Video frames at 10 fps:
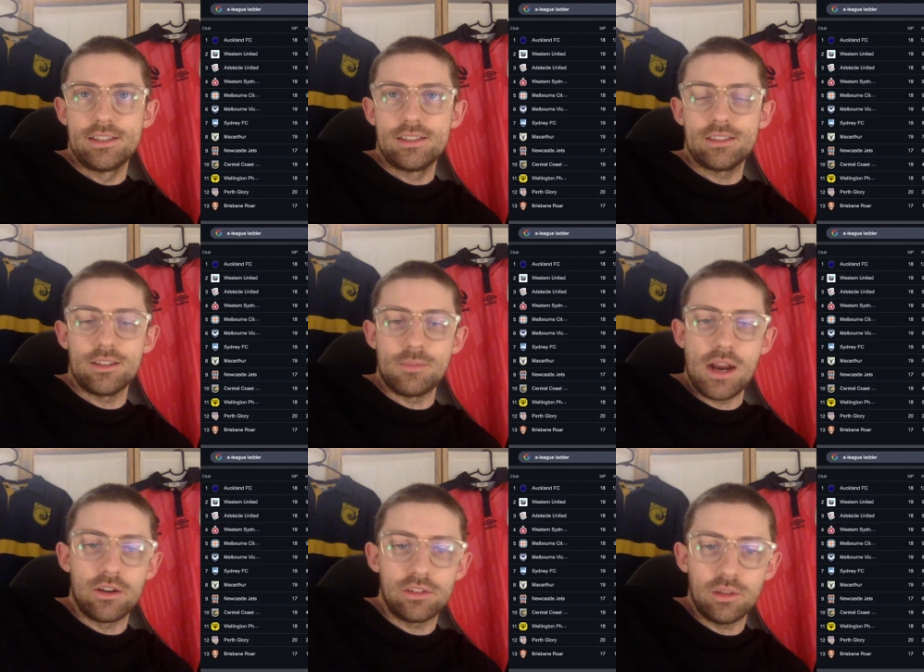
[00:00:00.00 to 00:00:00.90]
So
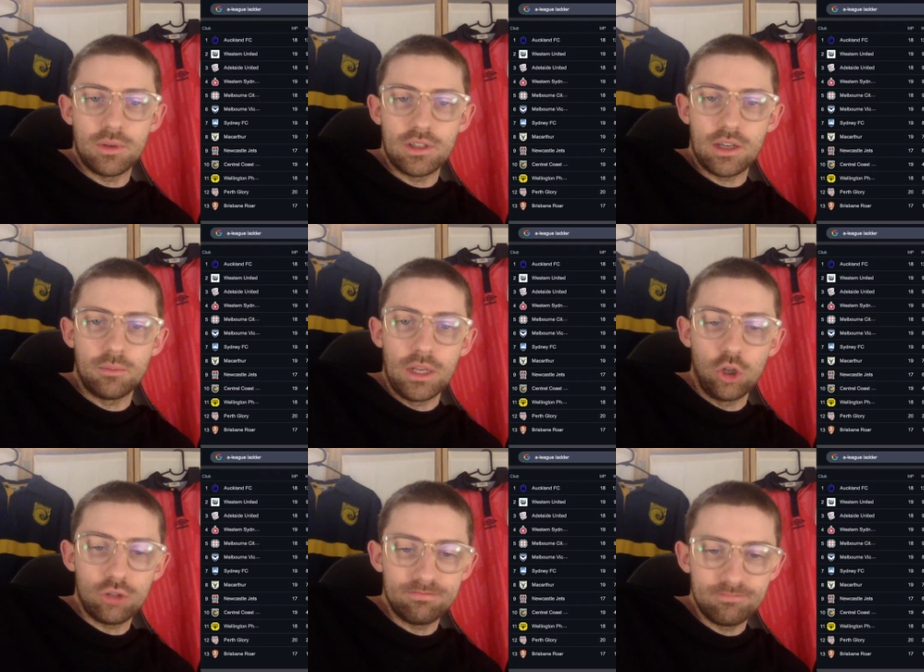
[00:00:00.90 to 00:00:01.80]
Mariners slipping down. But
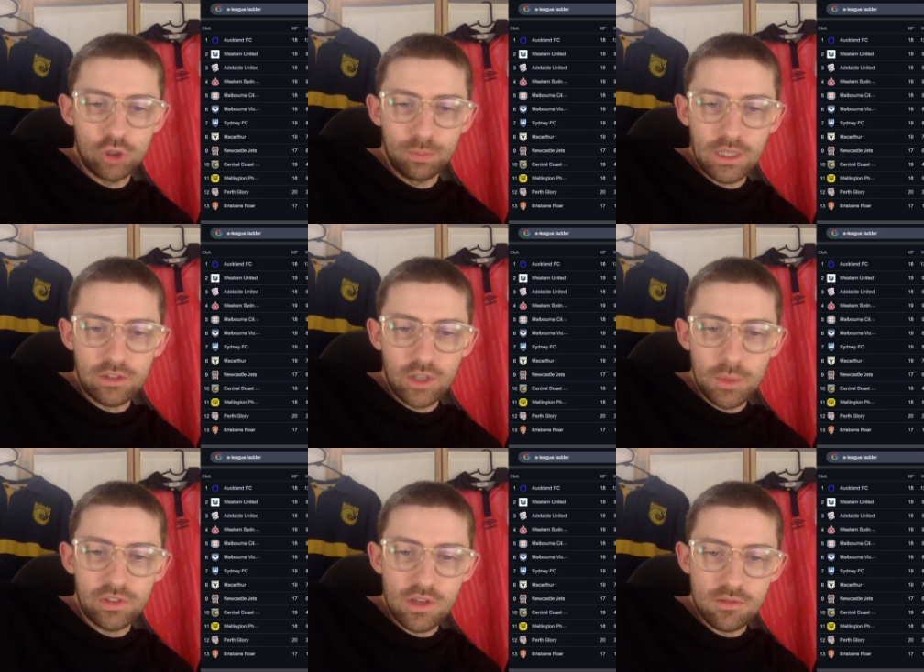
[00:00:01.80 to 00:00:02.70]
look, still plenty of time in the
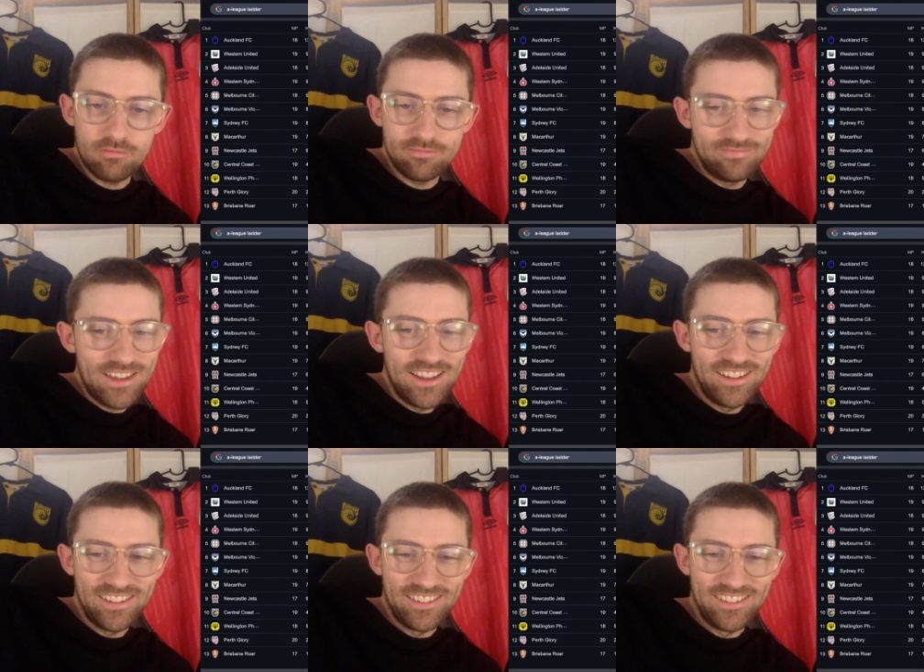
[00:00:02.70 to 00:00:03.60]
season.
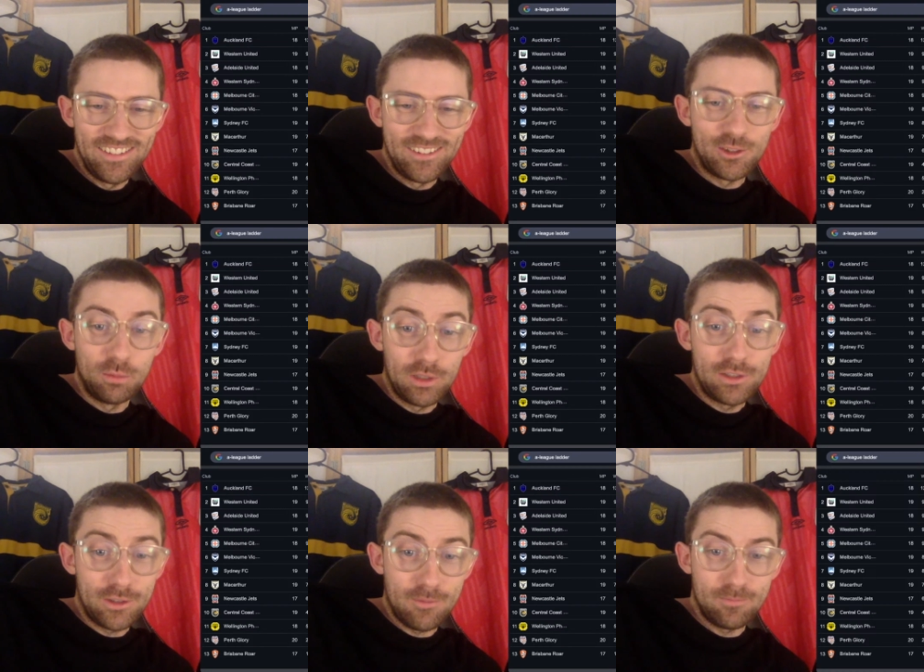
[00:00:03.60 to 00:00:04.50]
Still plenty of
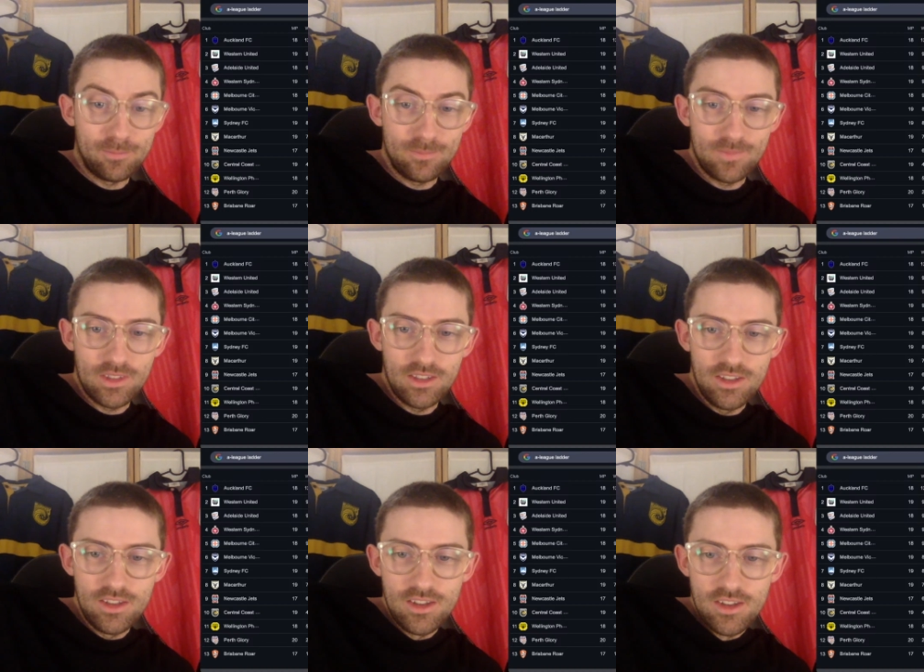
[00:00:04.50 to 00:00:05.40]
time.
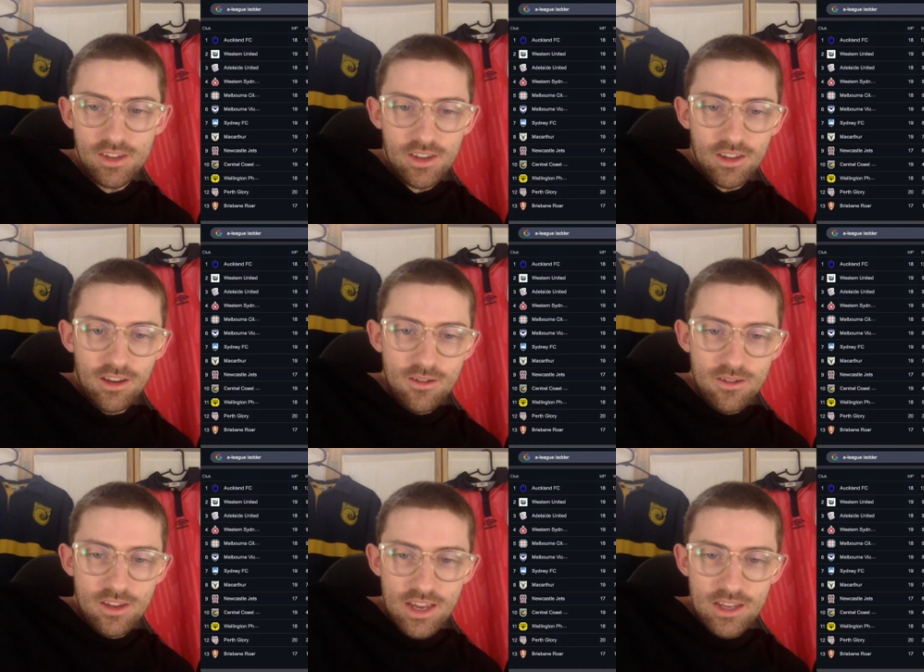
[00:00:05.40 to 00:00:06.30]

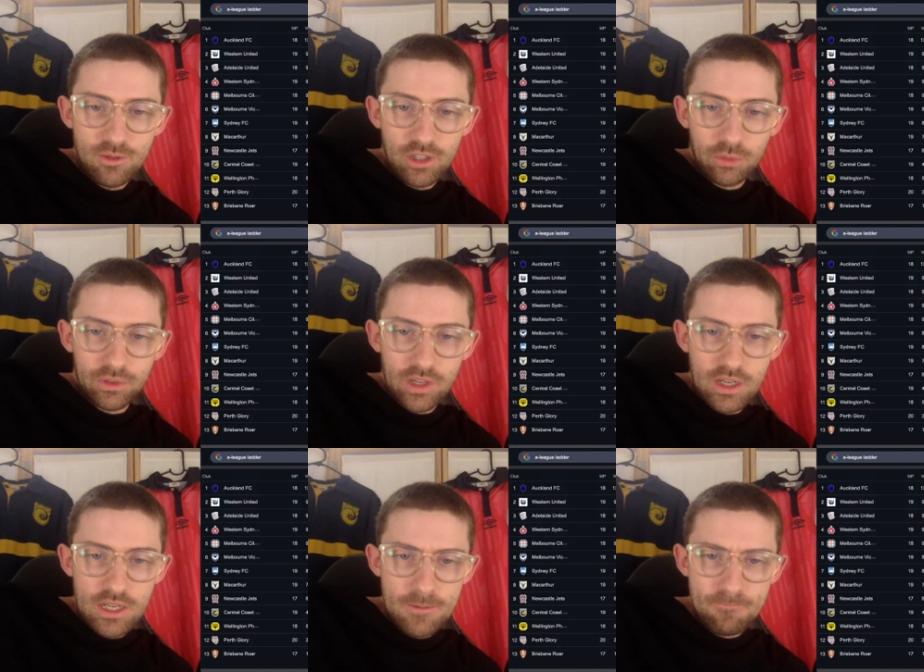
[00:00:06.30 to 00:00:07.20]
Okay, what else are we saying here?